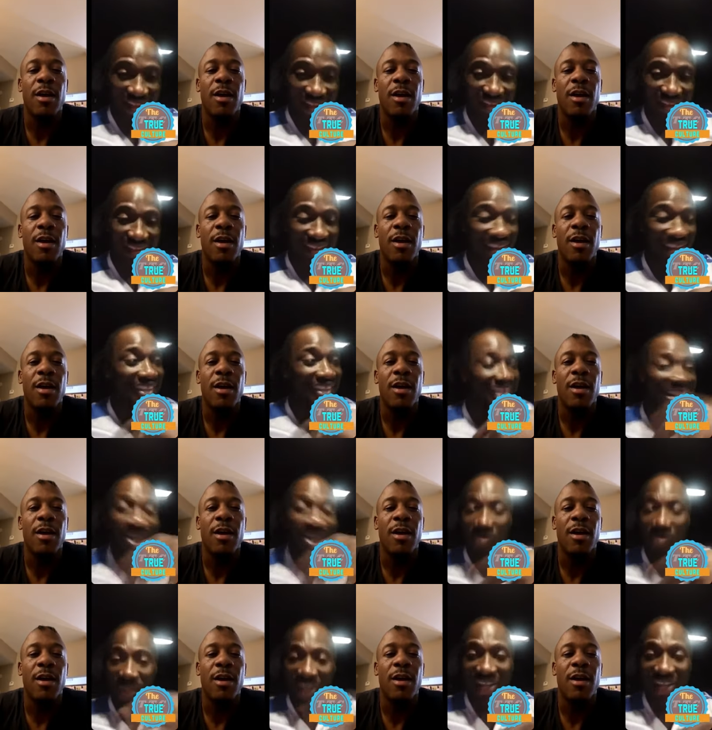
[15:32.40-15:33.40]
Speaker 1: It's in a week.
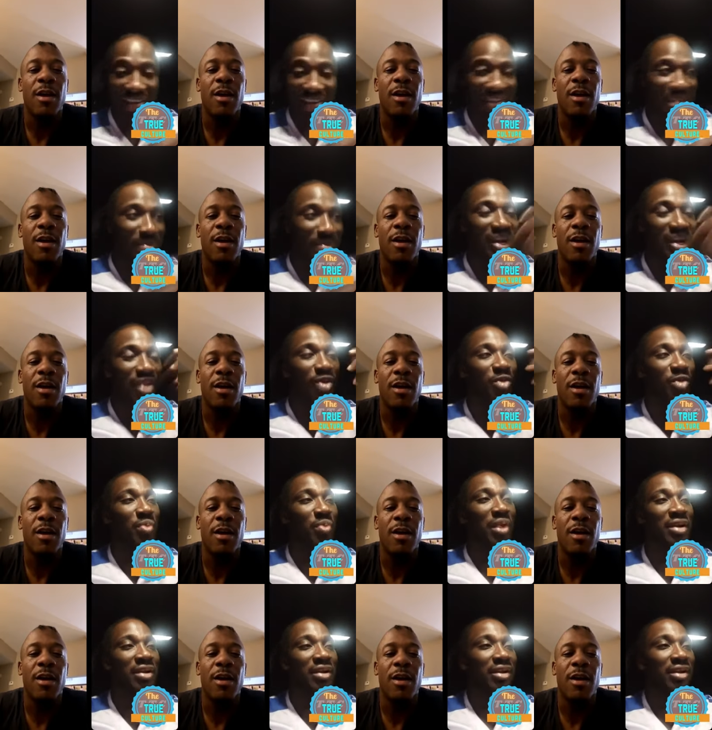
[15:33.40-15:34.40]
You know? The mother look funny.
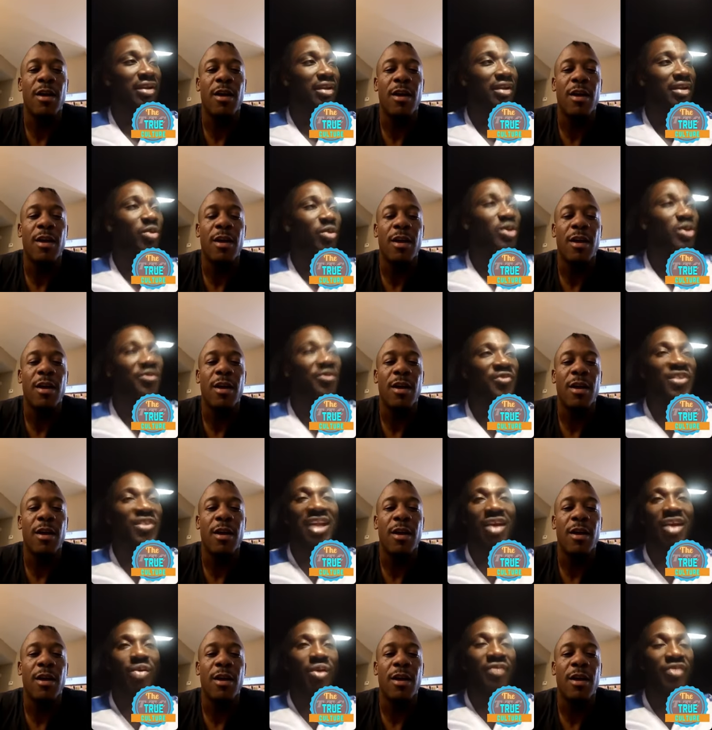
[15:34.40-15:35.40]
We don't feel like we
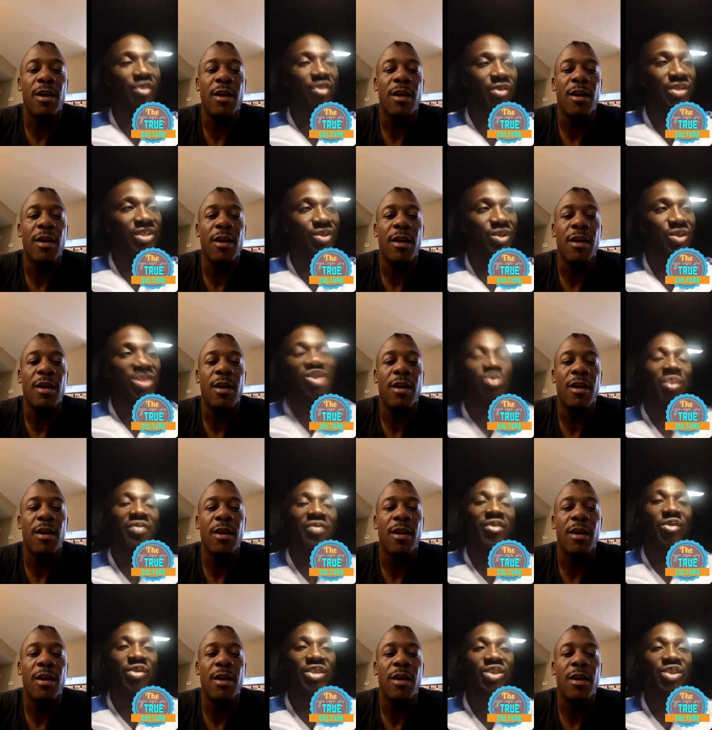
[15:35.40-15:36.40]
have the resources. We have the
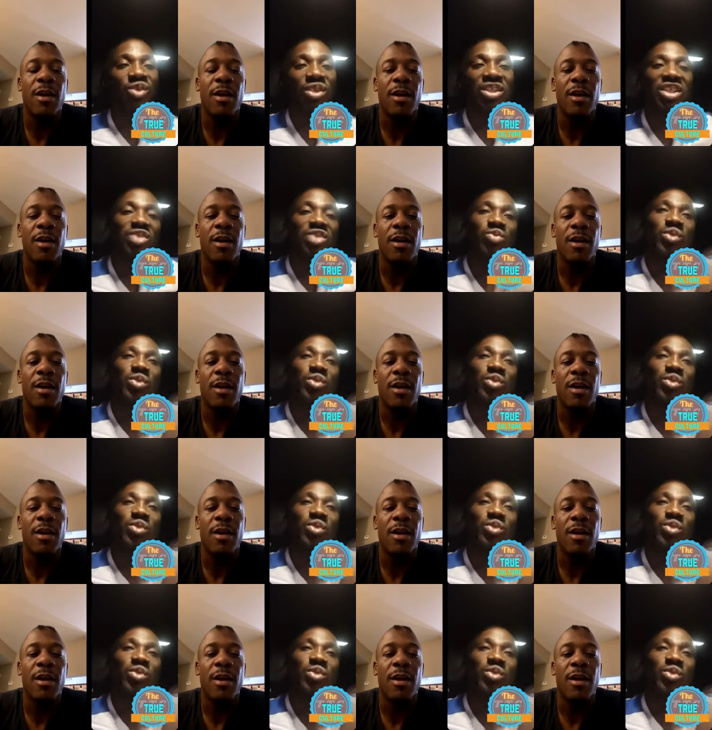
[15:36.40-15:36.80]
resources with